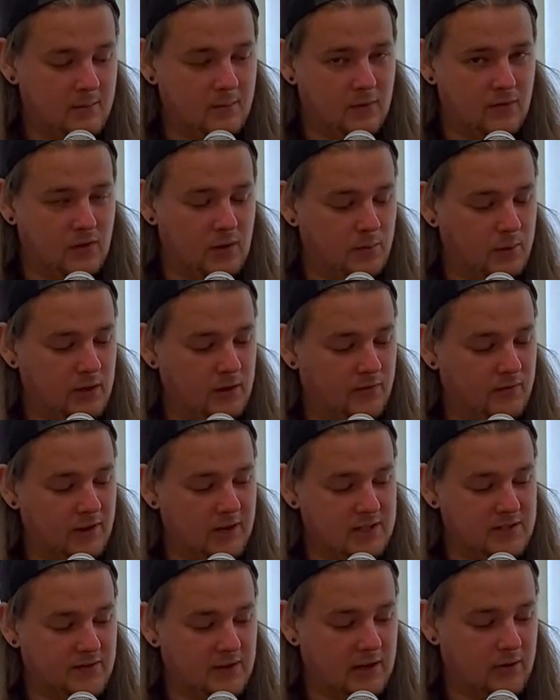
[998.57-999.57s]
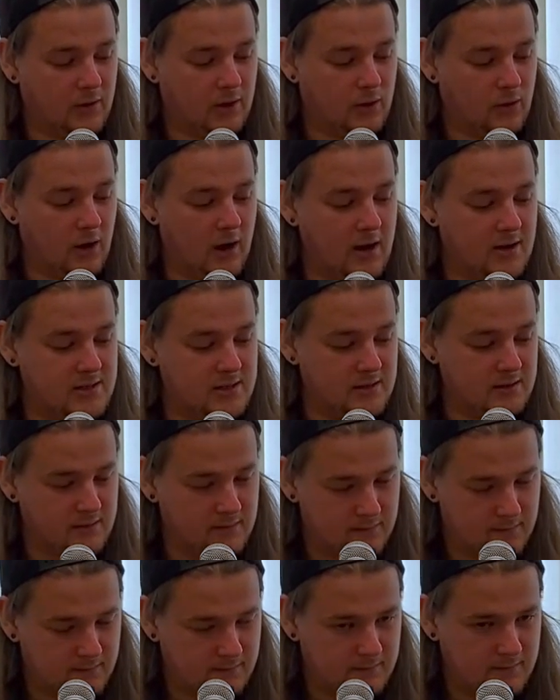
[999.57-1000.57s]
If you put your first finger across,
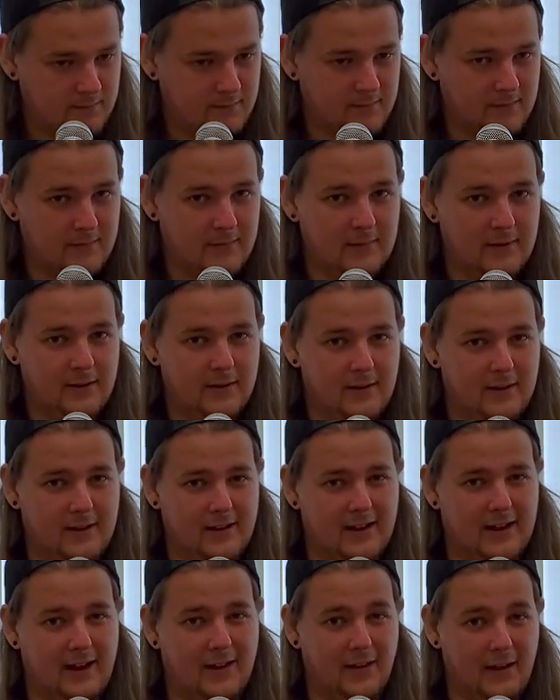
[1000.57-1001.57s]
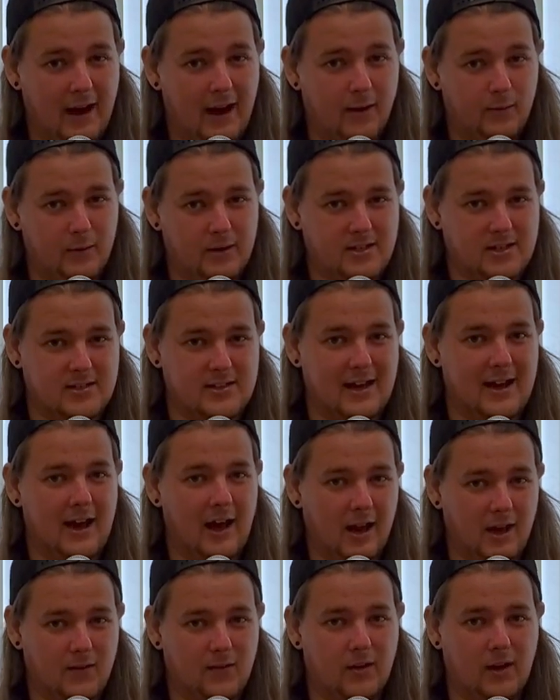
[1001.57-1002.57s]
you get that, which is a
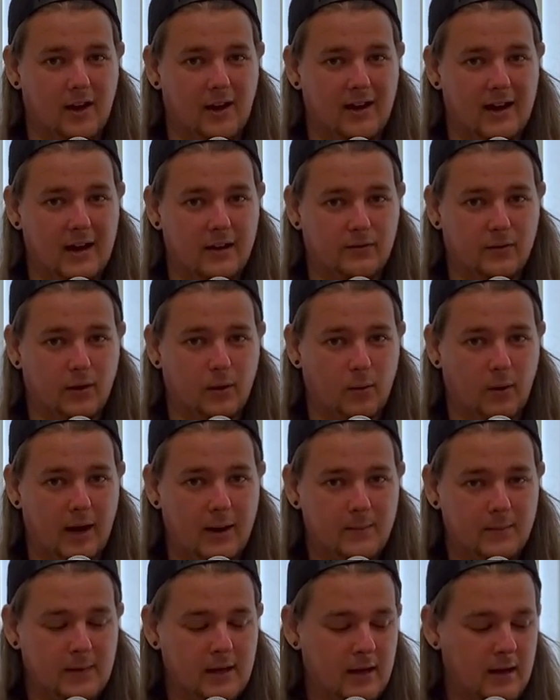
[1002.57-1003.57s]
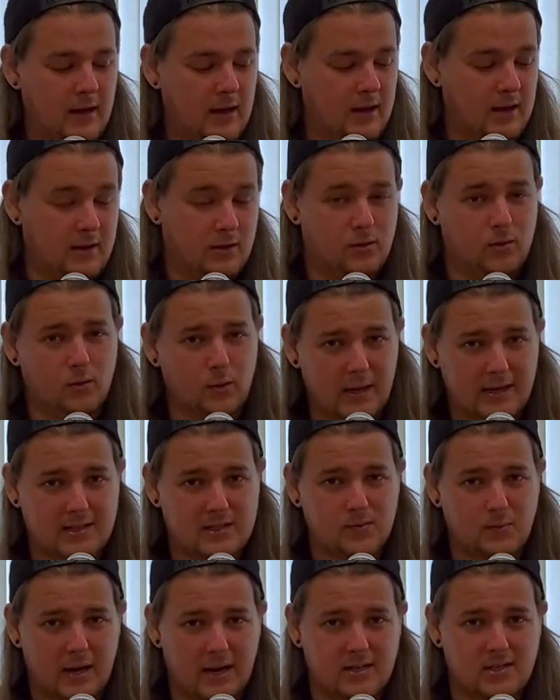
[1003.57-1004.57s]
hell of a lot heavier, right? A cool way to
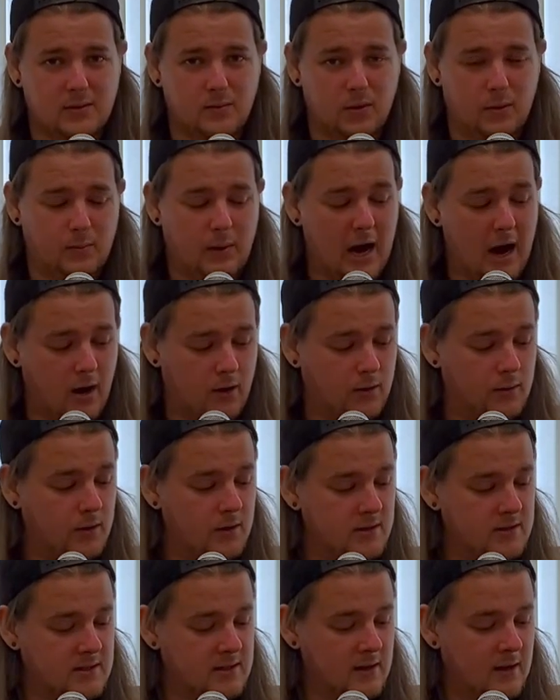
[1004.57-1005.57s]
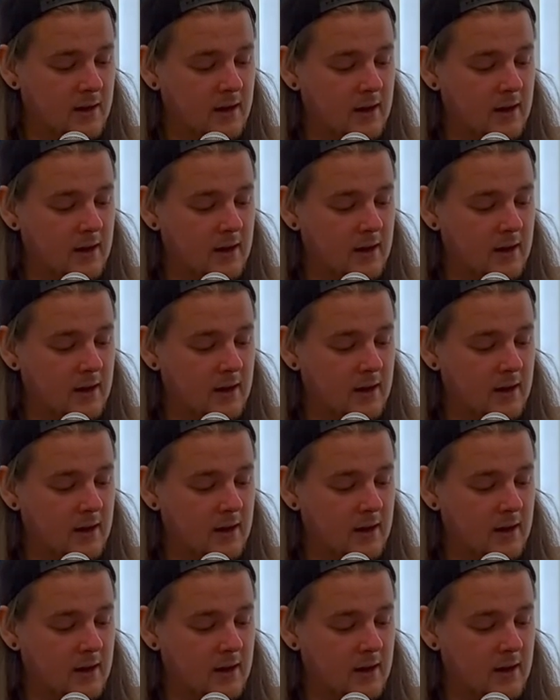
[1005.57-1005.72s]
spice up your power chords.